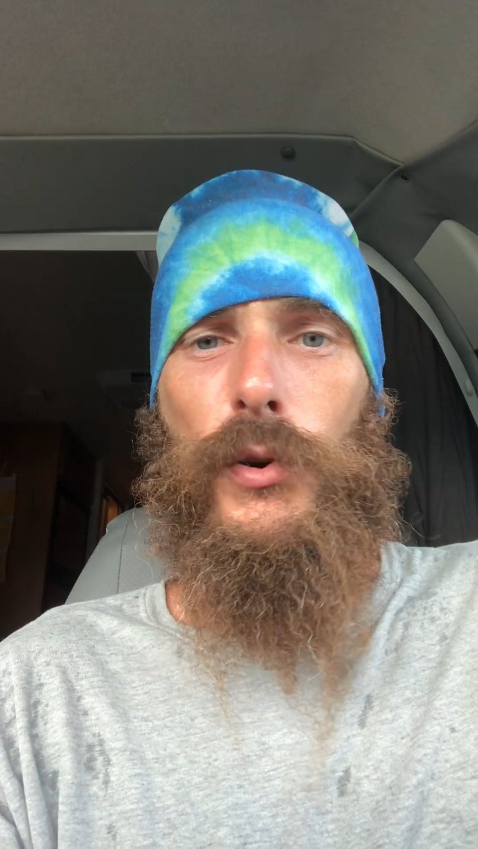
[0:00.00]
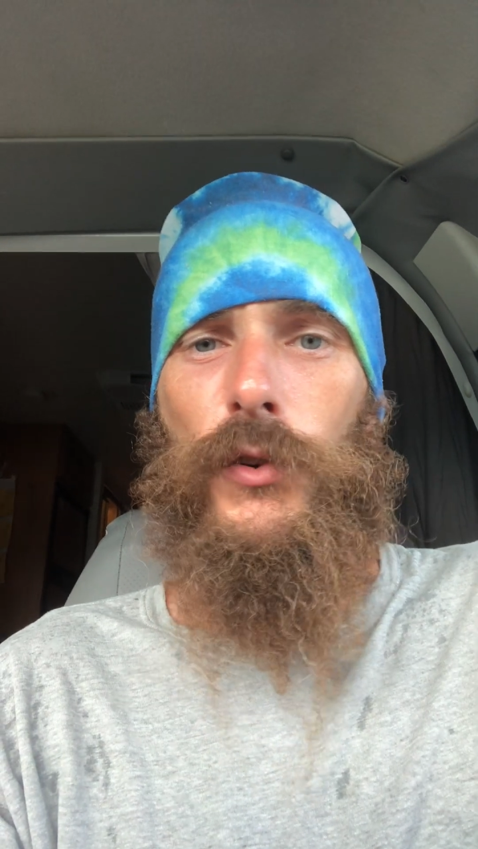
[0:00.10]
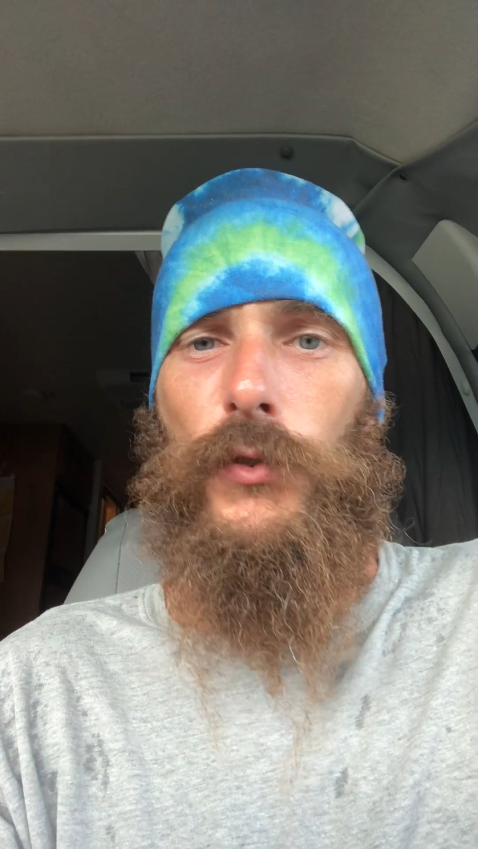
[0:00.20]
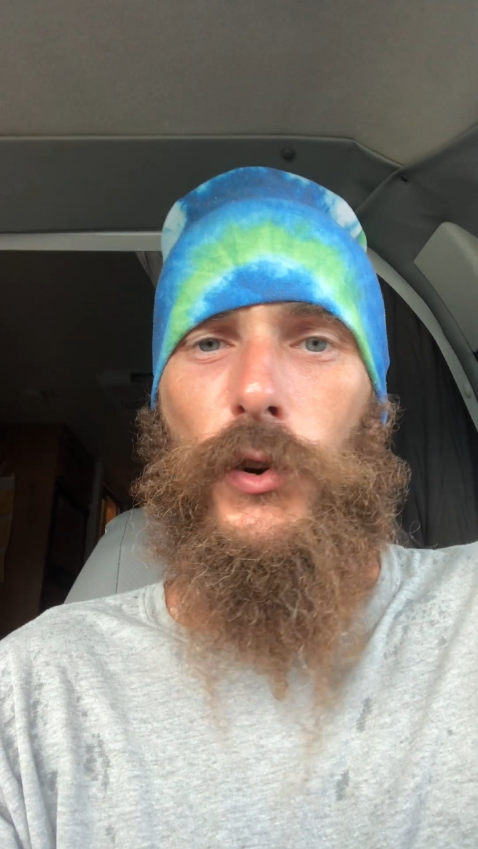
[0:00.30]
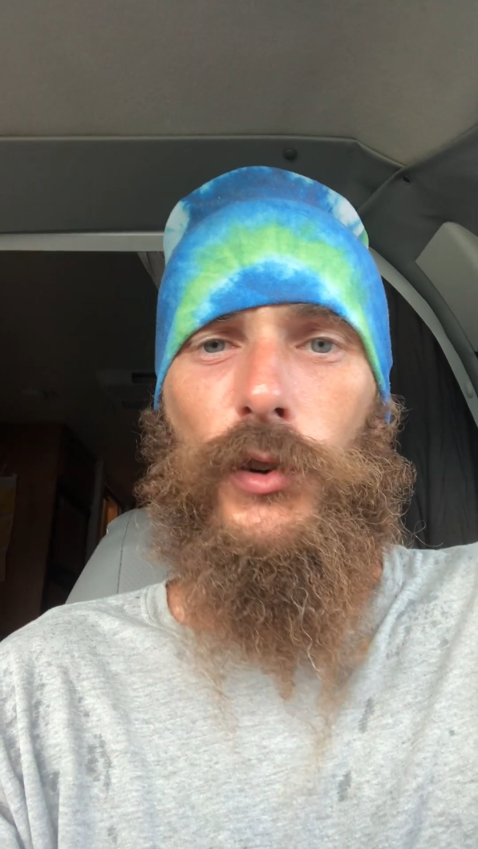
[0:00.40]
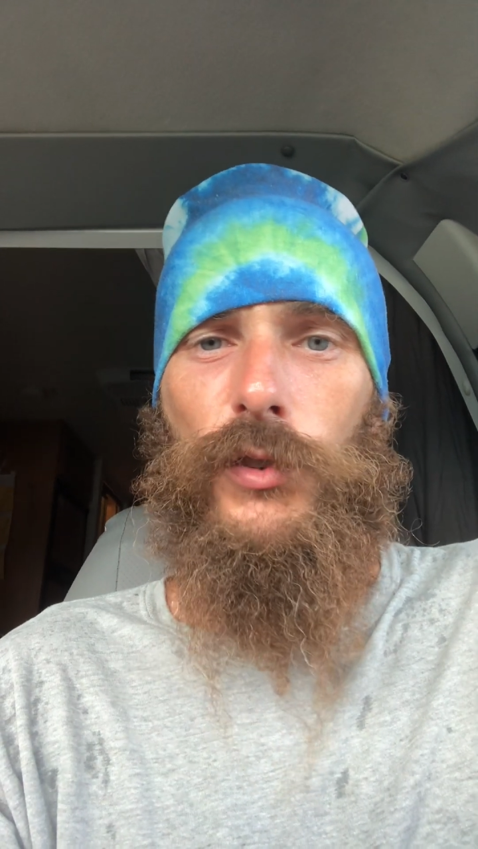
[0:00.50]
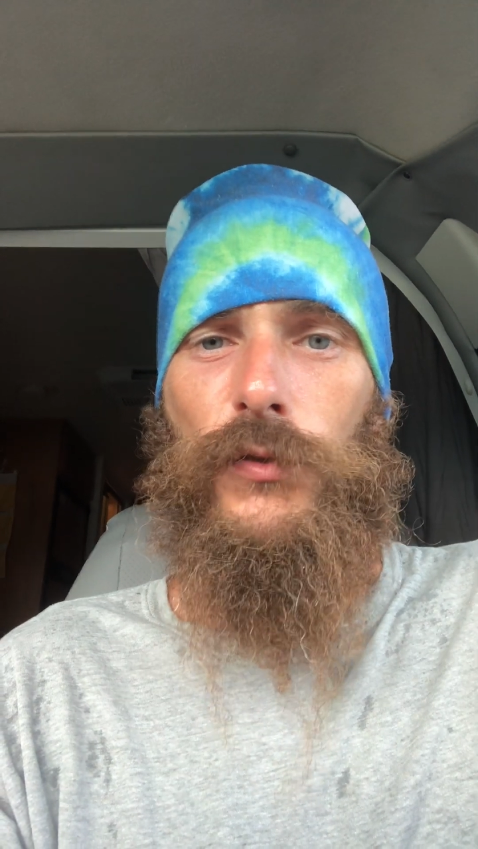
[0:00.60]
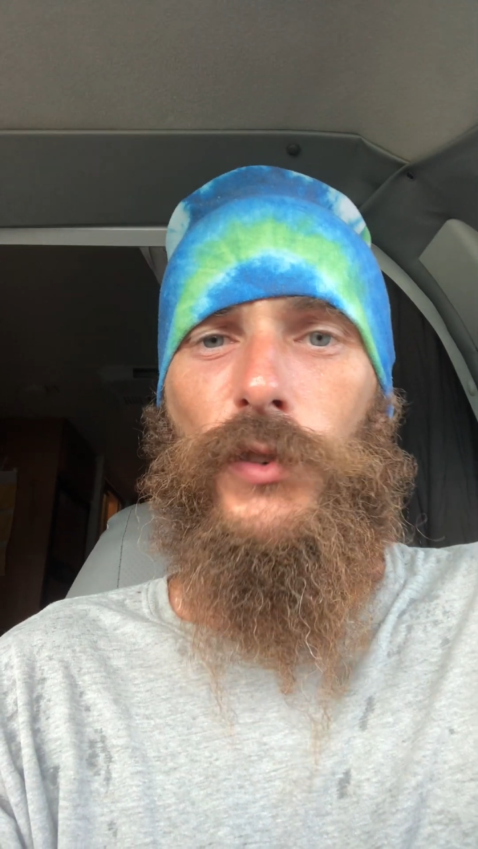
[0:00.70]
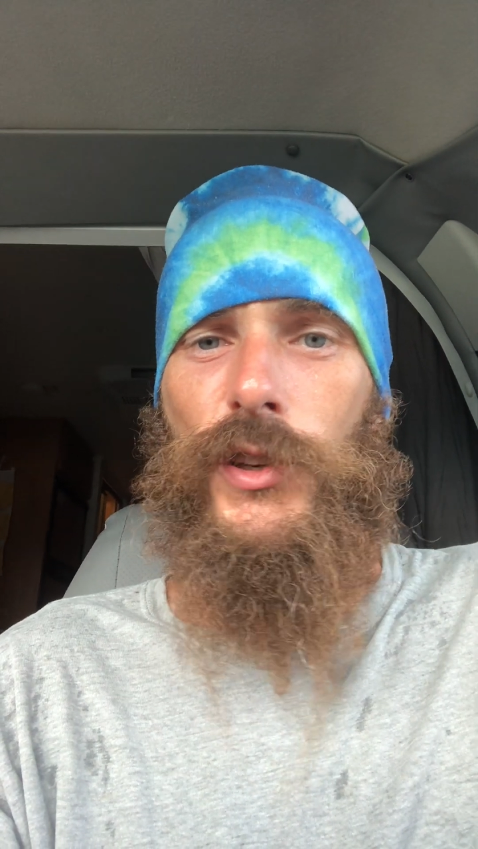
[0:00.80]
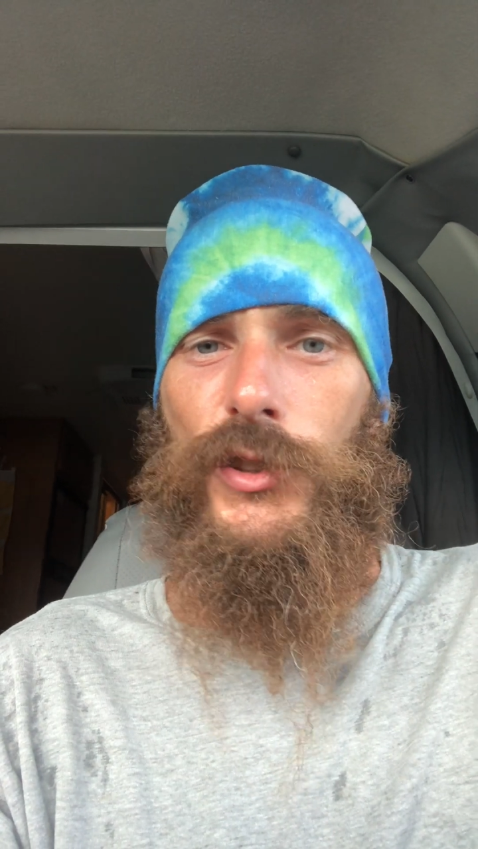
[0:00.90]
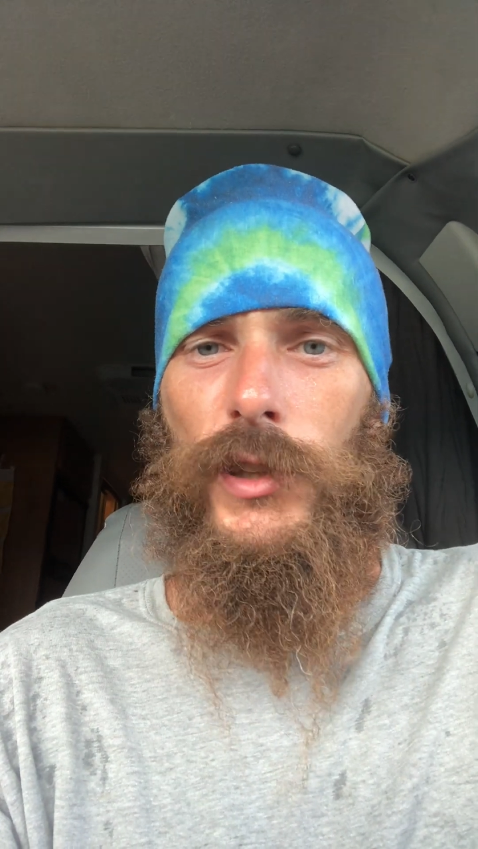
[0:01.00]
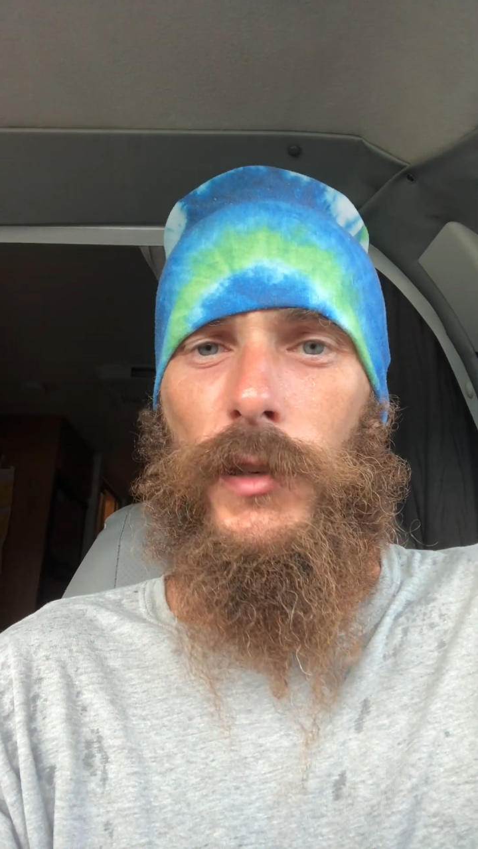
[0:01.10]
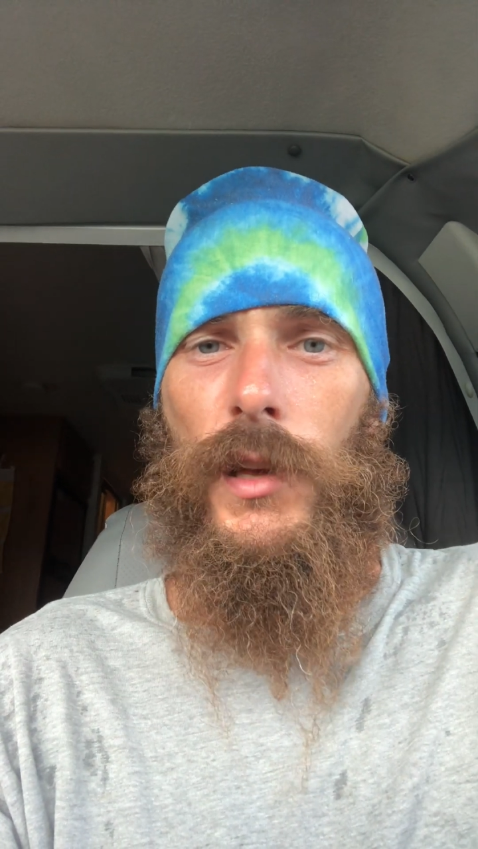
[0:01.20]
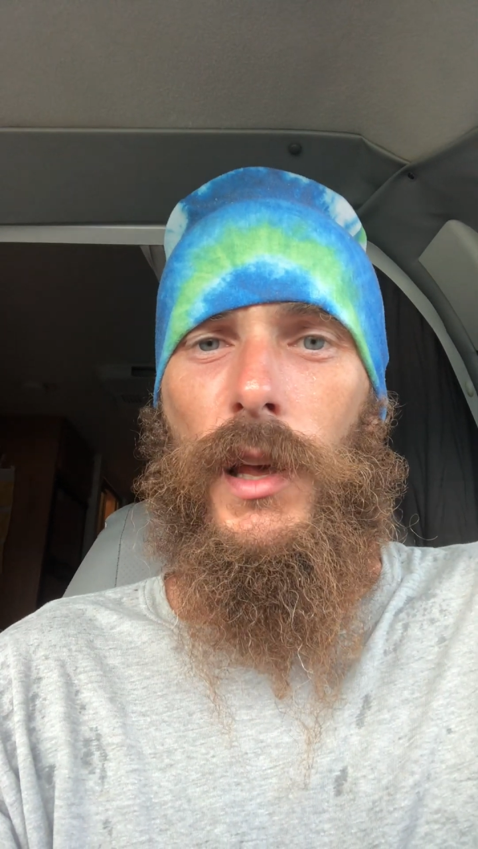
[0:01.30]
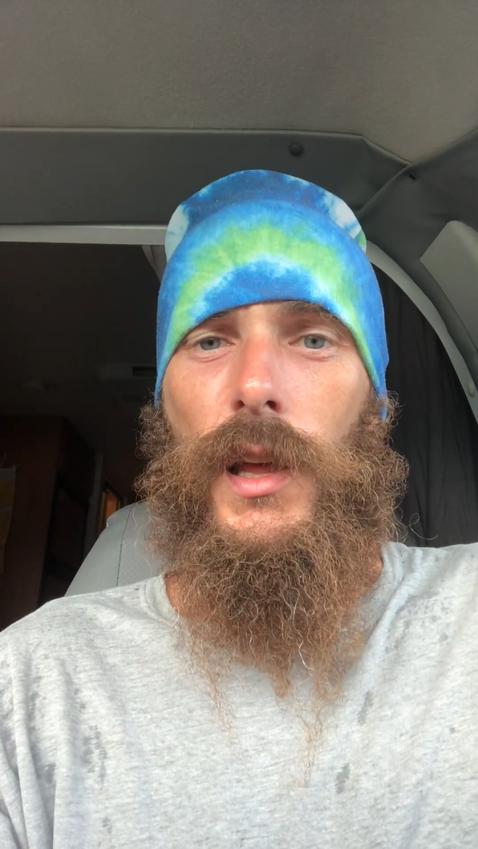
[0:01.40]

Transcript: perverse vision